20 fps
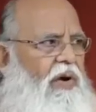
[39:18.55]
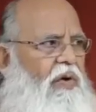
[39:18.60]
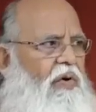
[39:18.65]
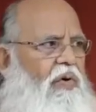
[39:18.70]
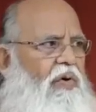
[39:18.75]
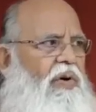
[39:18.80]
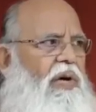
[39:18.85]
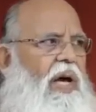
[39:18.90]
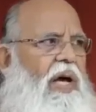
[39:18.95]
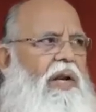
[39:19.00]

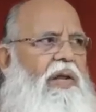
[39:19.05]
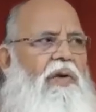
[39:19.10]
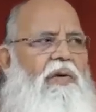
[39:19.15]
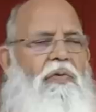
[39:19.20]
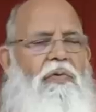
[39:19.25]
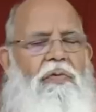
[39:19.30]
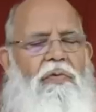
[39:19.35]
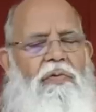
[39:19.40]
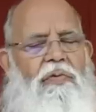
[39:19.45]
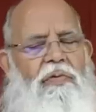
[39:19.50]
Don't
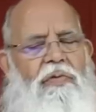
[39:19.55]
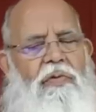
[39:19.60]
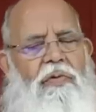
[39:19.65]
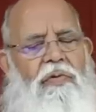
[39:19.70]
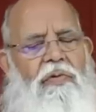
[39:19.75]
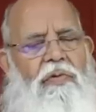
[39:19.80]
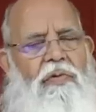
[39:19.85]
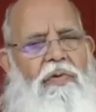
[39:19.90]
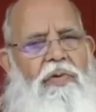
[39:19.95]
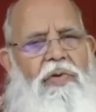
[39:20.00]
argue.
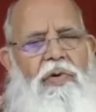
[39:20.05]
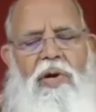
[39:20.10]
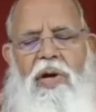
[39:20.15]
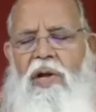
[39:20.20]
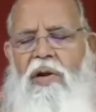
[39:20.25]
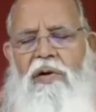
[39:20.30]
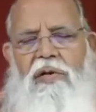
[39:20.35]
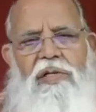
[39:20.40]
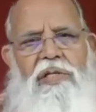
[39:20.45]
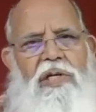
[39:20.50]
You
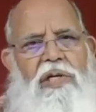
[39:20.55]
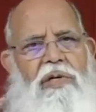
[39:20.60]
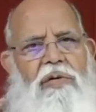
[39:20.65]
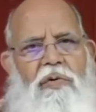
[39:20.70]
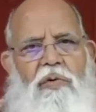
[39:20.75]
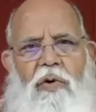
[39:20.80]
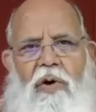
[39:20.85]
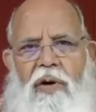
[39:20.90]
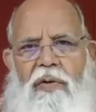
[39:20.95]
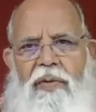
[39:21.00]
cannot say
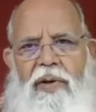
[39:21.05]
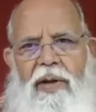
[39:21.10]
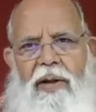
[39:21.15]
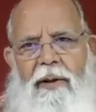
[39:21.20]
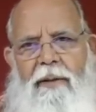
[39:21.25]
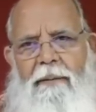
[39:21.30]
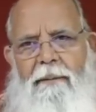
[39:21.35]
you go away.